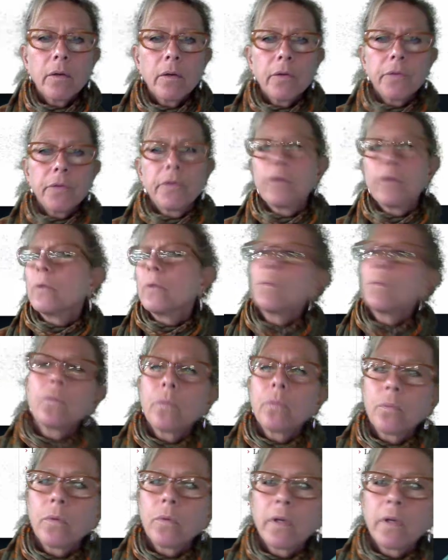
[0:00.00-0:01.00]

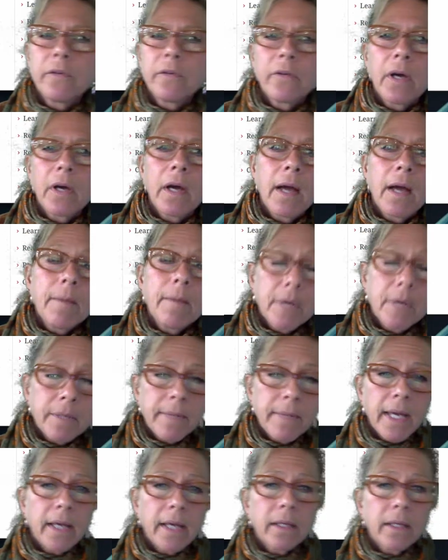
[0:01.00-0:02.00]
So if, I'm on a
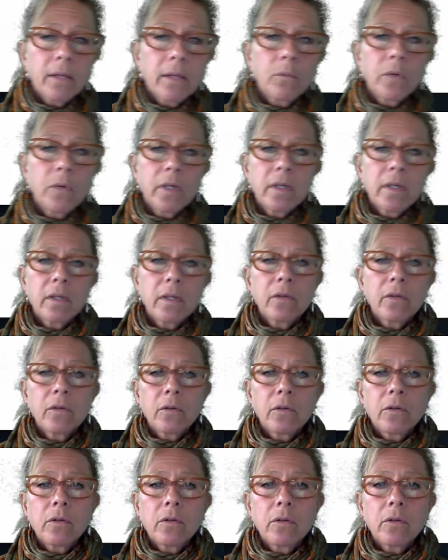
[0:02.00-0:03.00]
Mac, and one of the things you
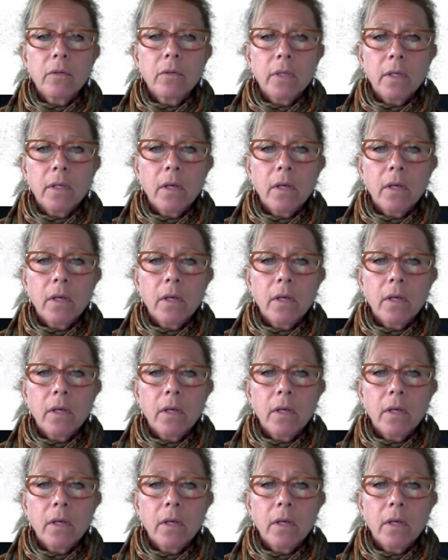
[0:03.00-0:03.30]
can do